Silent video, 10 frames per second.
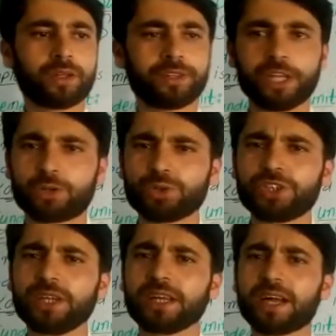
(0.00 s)
The
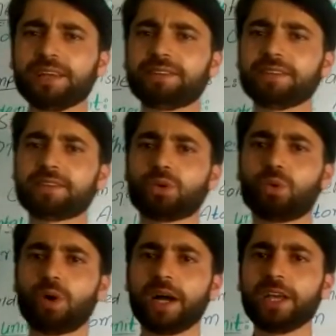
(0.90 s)
question
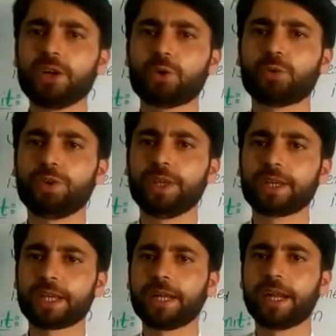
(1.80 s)
arises why
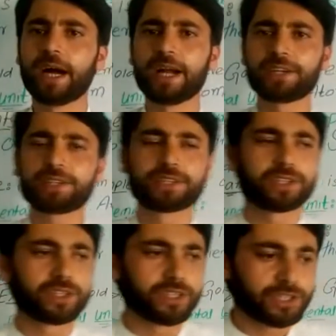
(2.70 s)
we cannot
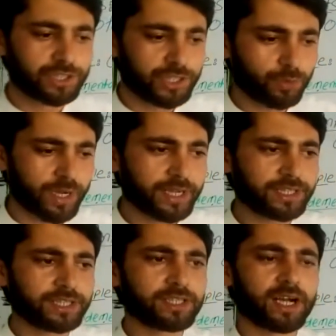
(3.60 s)

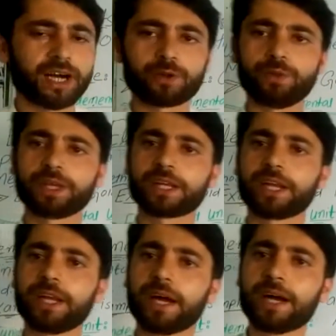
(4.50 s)
divide it or we
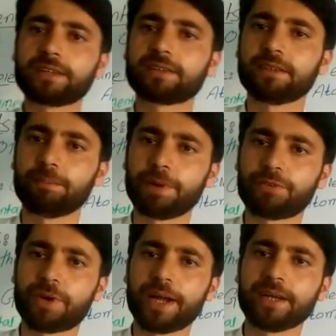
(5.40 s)
cannot
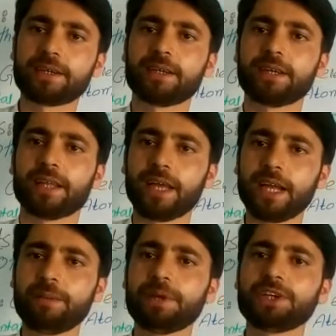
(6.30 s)
simplify
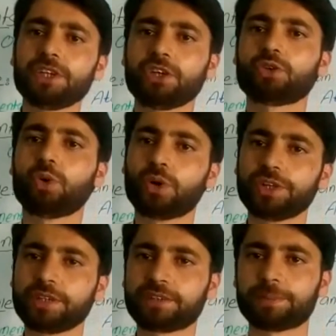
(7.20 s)
element into
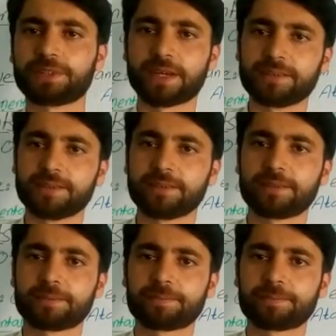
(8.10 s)
other substances.